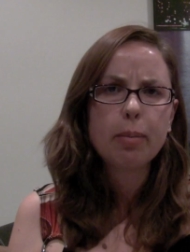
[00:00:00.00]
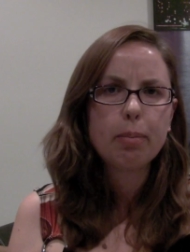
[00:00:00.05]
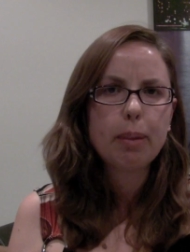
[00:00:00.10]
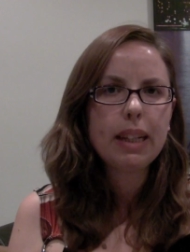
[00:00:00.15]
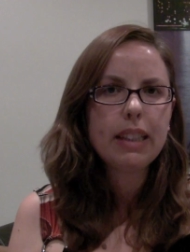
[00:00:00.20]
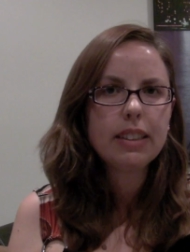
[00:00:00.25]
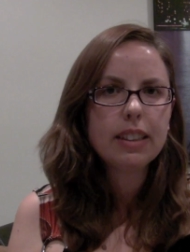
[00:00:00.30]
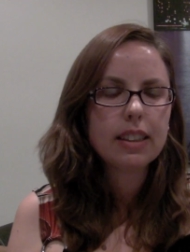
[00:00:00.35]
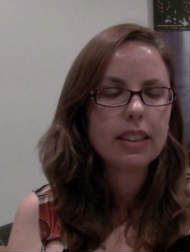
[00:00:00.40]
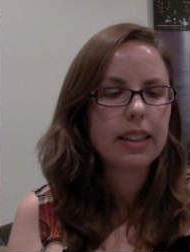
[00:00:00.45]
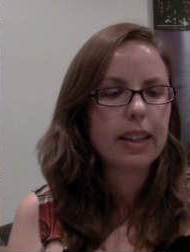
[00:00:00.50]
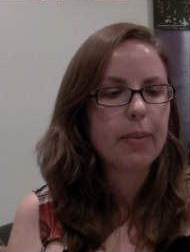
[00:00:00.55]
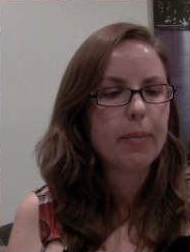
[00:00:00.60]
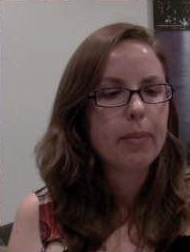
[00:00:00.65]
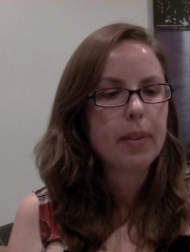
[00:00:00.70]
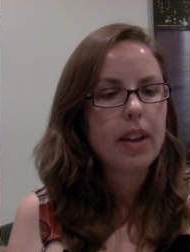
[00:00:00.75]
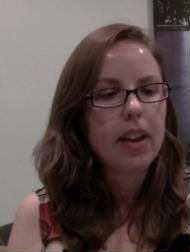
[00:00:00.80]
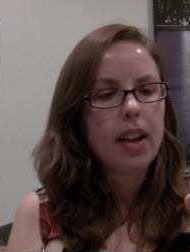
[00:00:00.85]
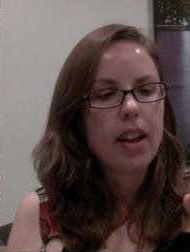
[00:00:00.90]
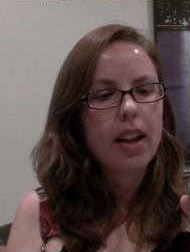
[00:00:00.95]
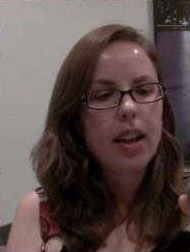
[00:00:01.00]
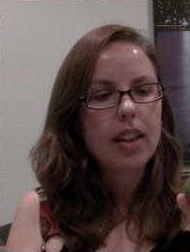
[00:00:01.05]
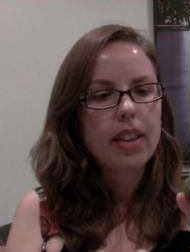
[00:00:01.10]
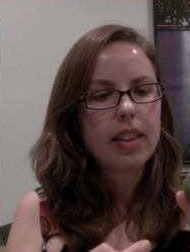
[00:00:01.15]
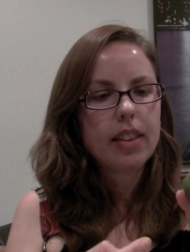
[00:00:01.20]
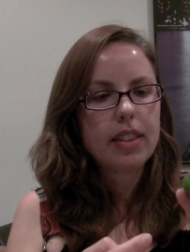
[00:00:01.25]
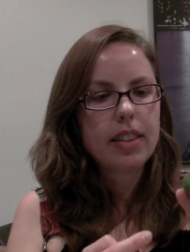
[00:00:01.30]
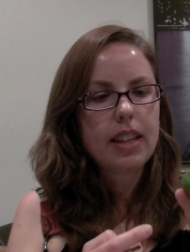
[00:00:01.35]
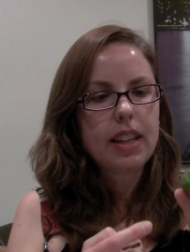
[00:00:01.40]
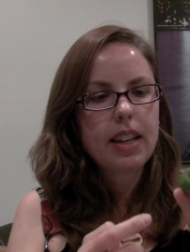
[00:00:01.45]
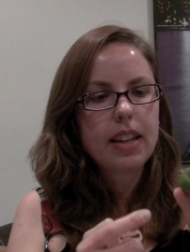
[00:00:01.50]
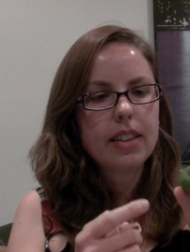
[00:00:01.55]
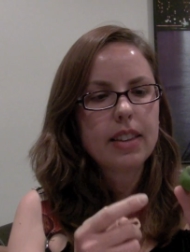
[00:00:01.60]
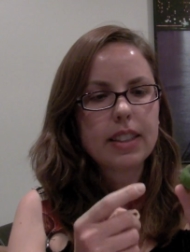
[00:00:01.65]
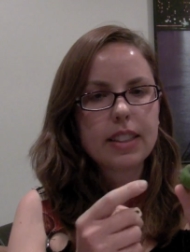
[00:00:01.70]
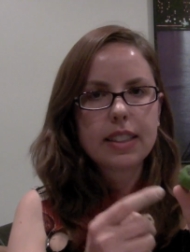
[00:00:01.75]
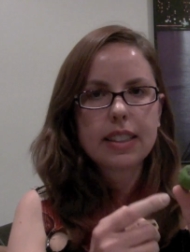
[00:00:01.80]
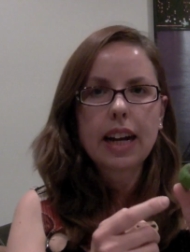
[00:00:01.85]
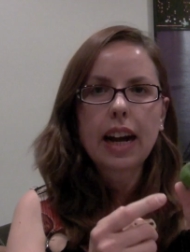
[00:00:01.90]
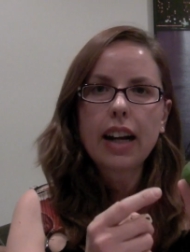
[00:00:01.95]
Basically, the,
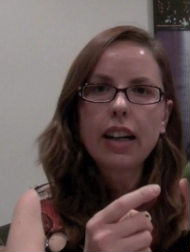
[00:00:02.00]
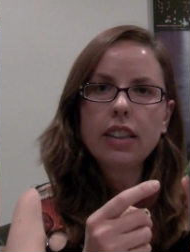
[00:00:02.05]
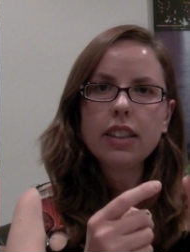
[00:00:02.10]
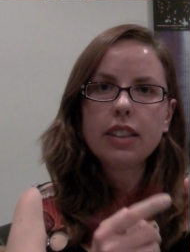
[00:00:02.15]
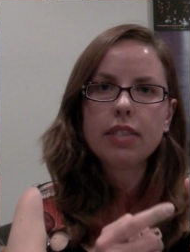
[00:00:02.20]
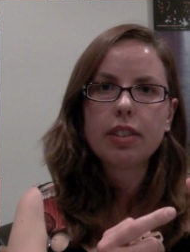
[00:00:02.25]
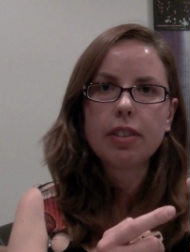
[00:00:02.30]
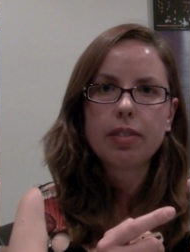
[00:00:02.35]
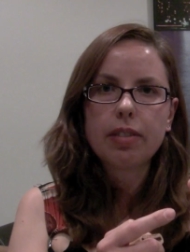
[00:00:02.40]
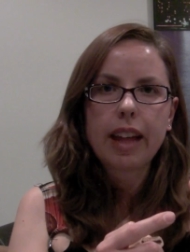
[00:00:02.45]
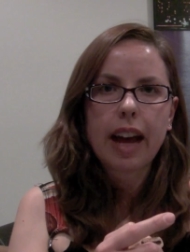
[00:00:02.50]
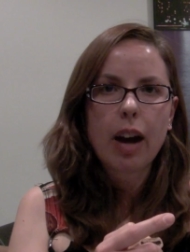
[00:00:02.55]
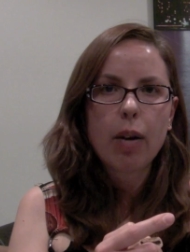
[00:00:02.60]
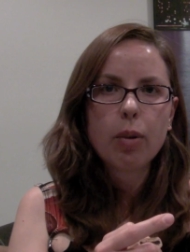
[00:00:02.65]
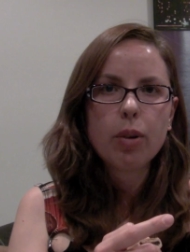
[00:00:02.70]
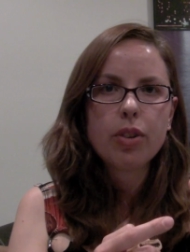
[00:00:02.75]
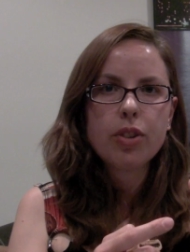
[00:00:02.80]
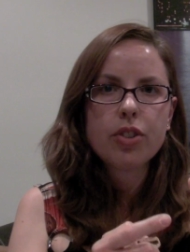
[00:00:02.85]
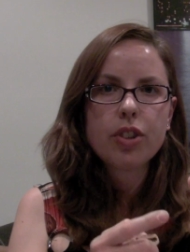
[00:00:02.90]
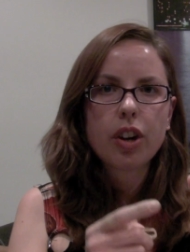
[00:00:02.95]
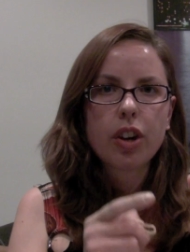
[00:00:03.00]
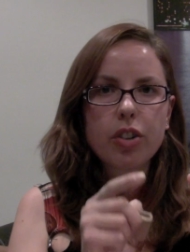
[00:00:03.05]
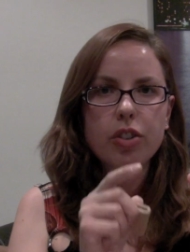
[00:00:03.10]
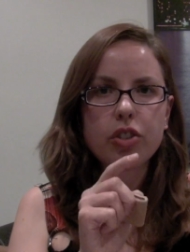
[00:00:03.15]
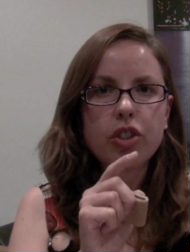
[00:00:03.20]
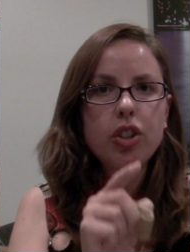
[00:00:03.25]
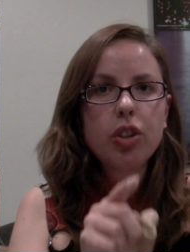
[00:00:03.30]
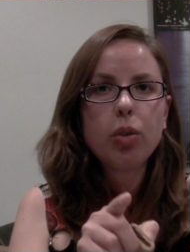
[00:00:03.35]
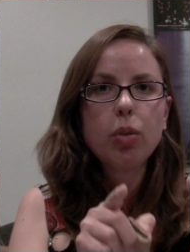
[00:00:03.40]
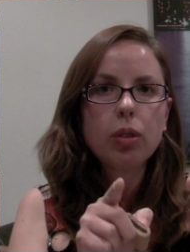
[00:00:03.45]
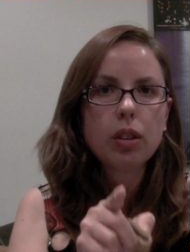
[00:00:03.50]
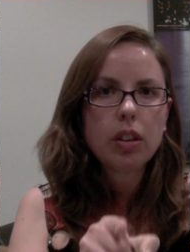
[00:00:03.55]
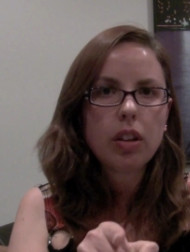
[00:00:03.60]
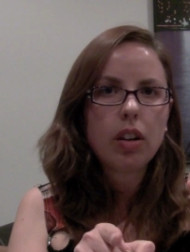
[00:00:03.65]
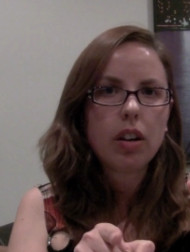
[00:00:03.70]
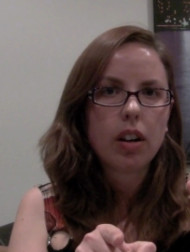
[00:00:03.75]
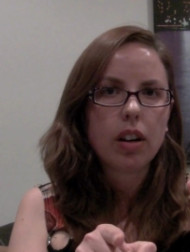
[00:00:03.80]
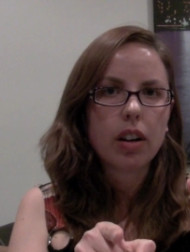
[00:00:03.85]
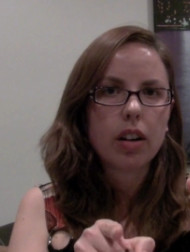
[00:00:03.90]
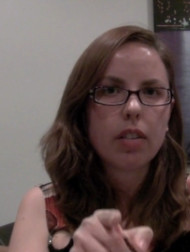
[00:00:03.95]
the styles of the flowers are too
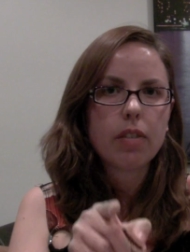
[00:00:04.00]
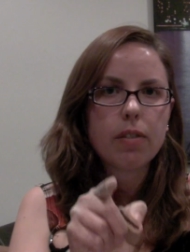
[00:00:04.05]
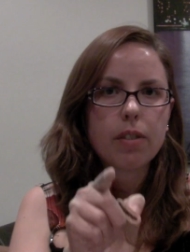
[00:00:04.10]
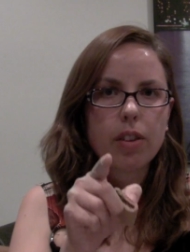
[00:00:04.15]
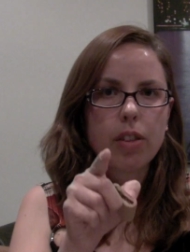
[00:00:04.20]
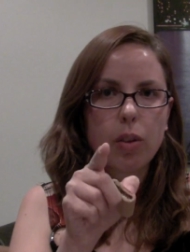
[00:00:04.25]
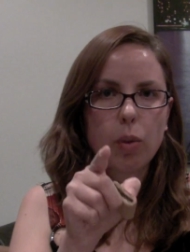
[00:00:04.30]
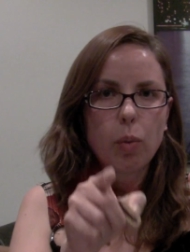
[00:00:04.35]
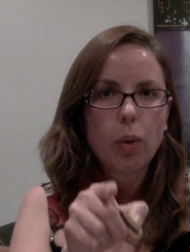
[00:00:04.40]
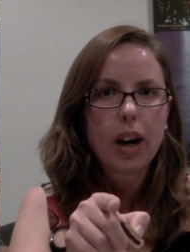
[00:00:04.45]
long for the